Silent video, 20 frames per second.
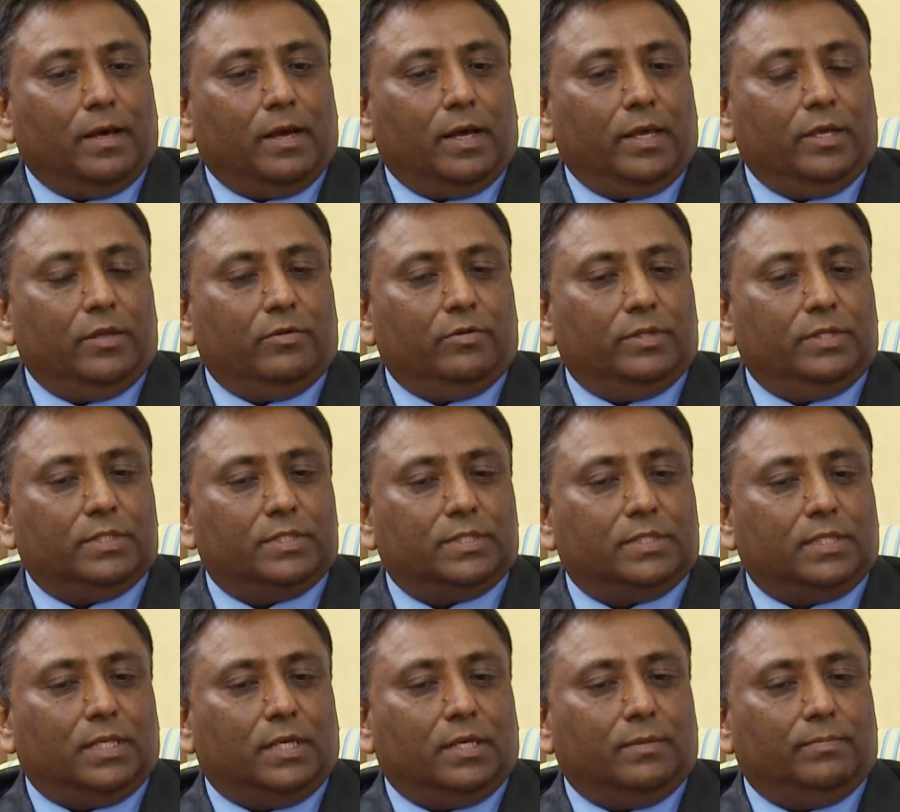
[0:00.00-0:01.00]
you know,
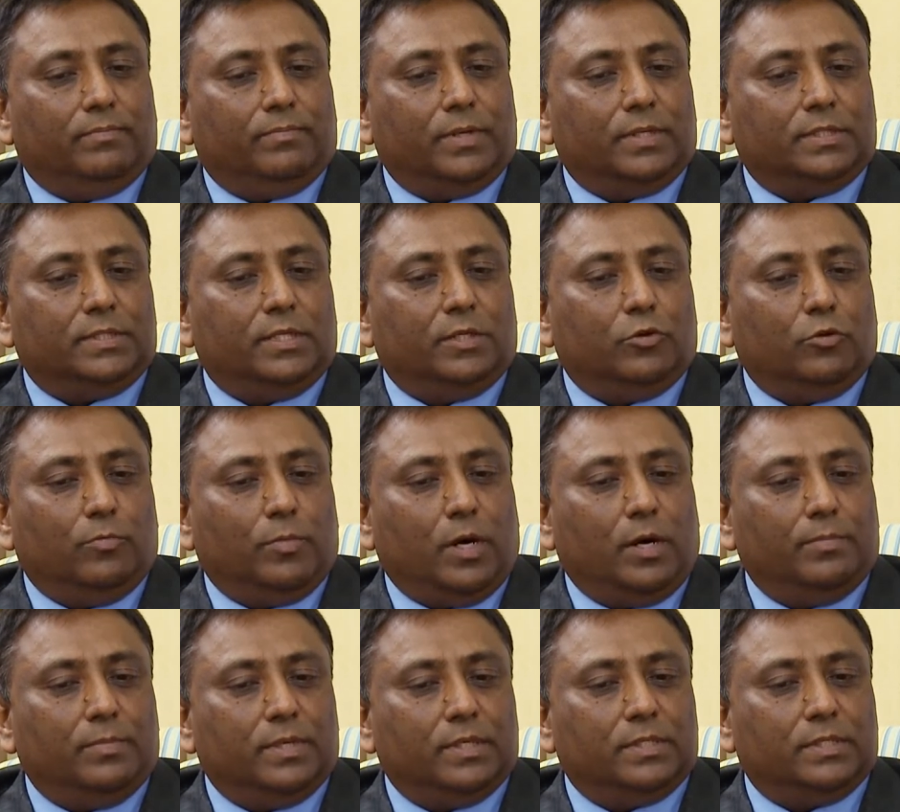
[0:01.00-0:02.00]
this President
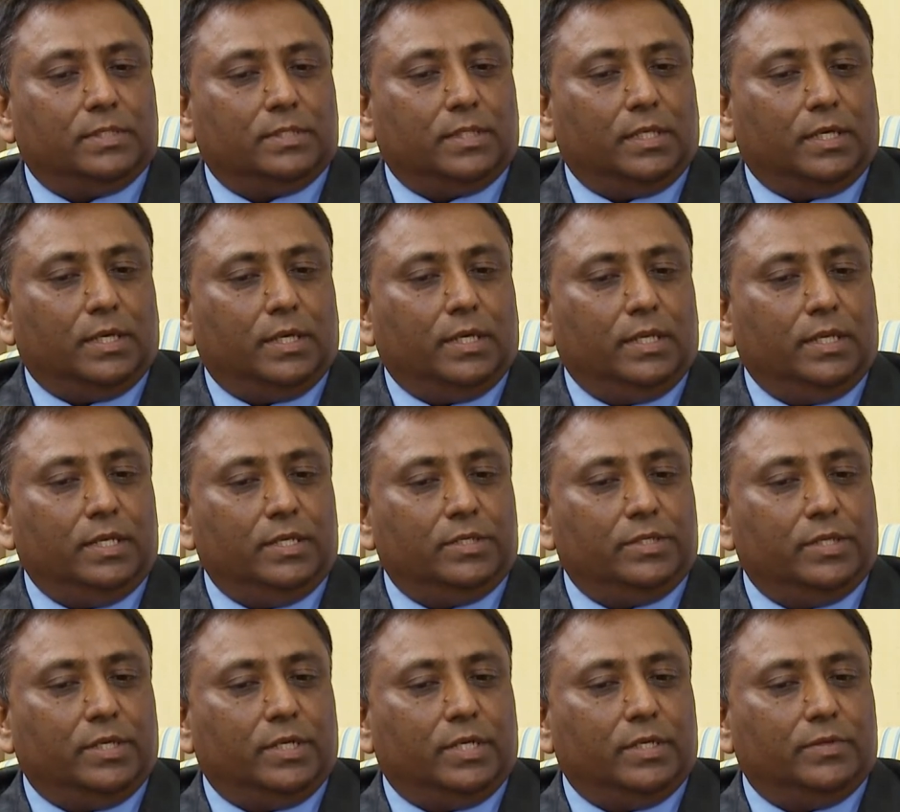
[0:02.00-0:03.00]
Obama's
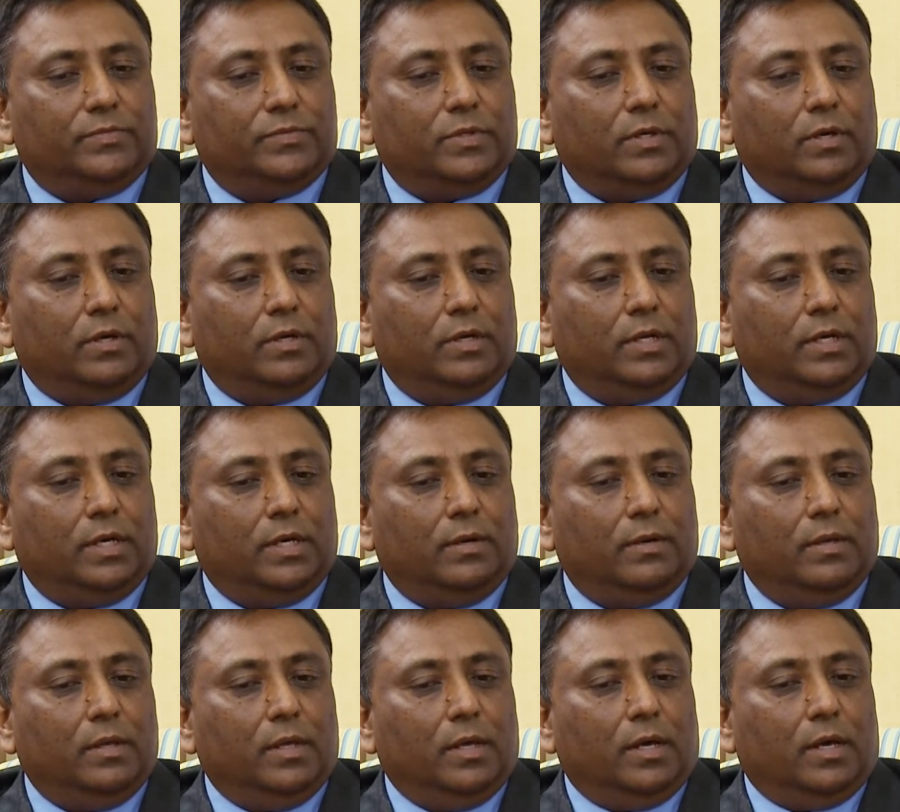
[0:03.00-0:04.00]
initiatives on
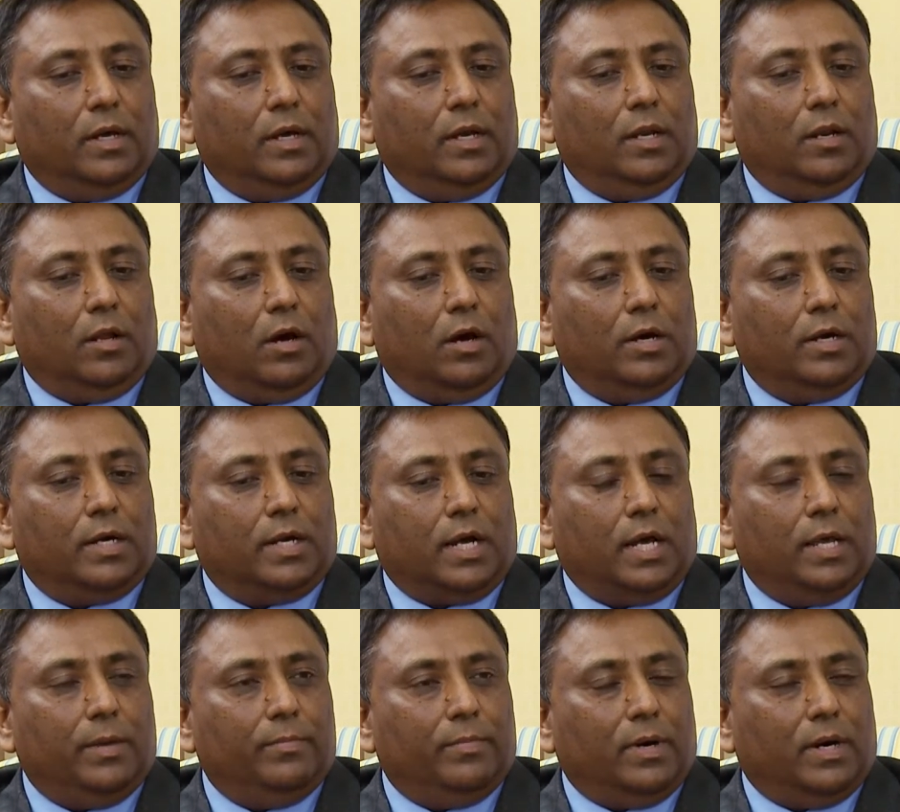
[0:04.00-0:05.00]
a long
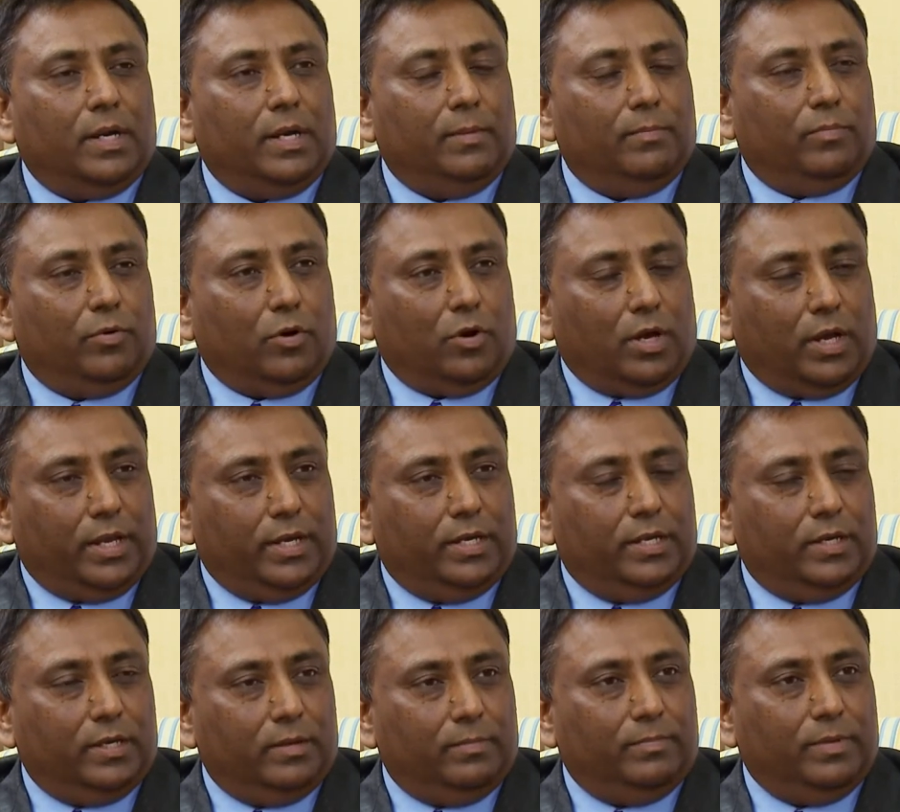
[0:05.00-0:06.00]
time unemployed
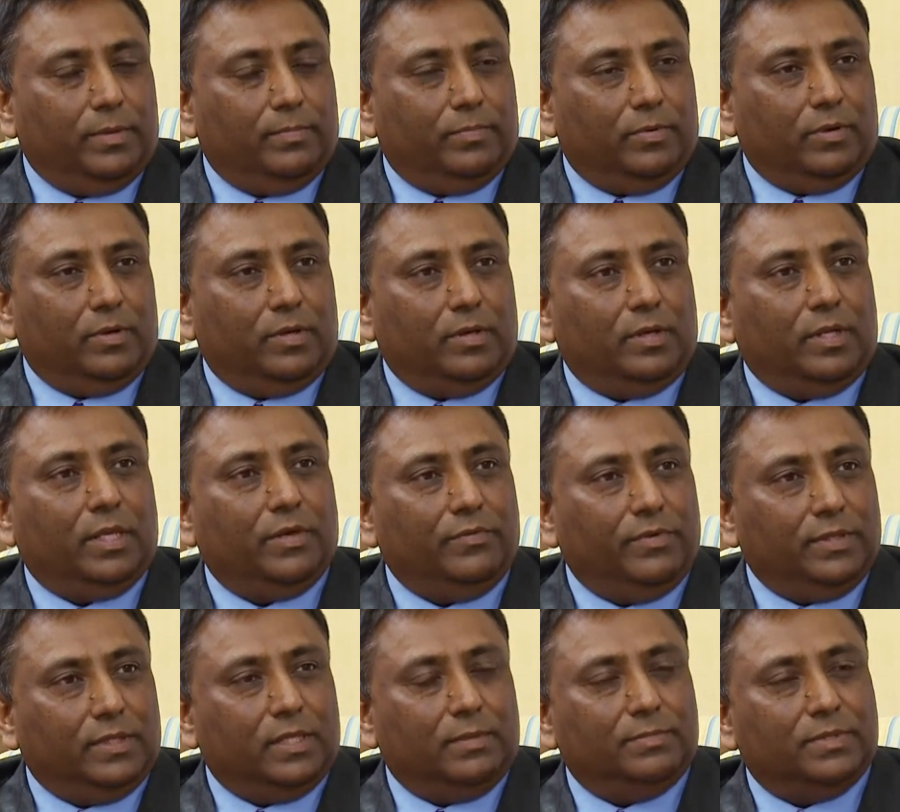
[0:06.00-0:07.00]
people,
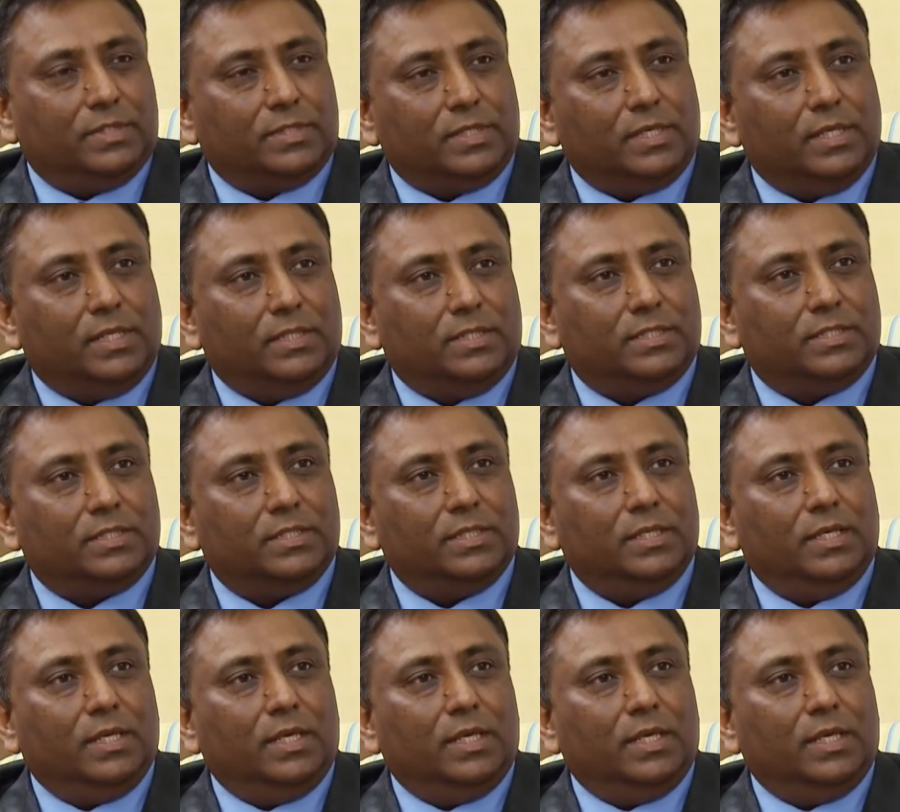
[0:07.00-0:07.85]
giving them skills.